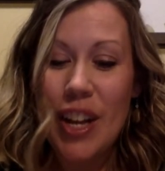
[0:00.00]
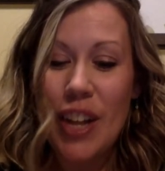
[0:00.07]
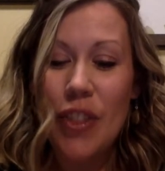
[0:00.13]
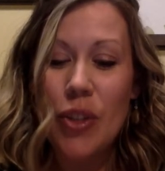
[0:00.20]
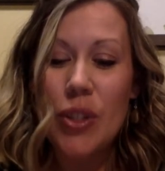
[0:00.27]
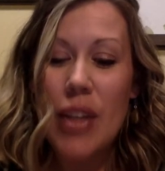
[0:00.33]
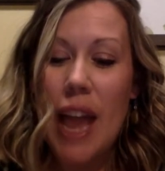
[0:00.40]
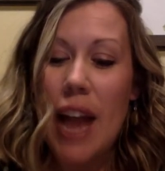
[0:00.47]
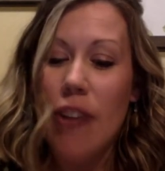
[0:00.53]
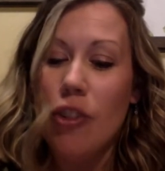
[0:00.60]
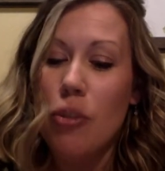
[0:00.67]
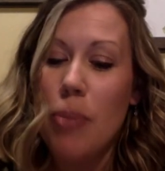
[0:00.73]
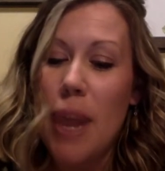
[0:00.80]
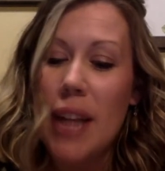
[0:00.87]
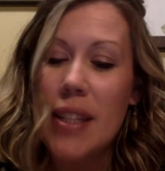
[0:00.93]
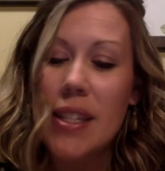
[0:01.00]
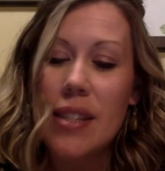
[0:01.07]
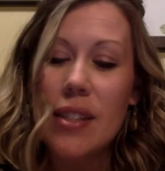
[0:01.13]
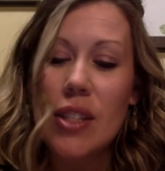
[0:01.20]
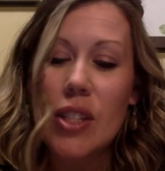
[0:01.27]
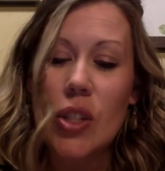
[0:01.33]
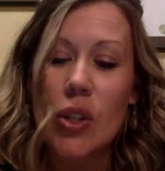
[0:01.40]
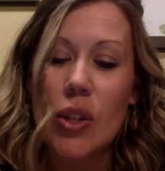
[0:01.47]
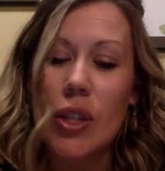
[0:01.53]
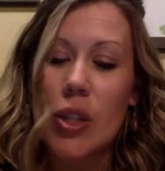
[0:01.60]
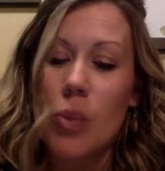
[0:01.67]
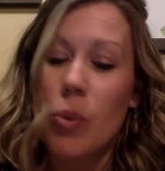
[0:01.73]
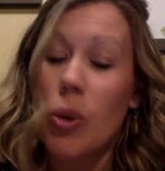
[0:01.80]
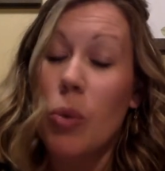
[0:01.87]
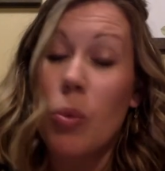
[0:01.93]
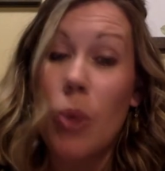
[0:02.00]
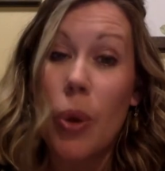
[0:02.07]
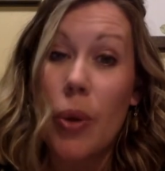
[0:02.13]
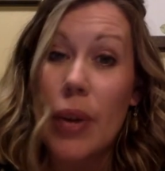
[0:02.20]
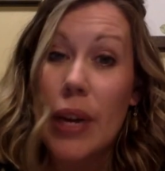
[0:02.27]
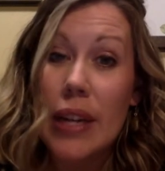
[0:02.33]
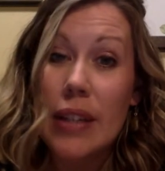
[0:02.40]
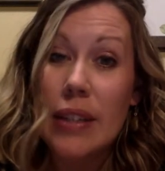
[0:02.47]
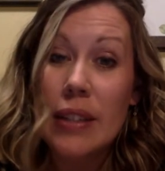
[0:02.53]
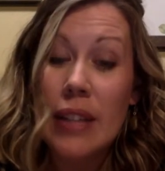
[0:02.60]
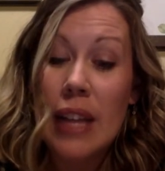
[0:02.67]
Those acrobats in the circus weren't worried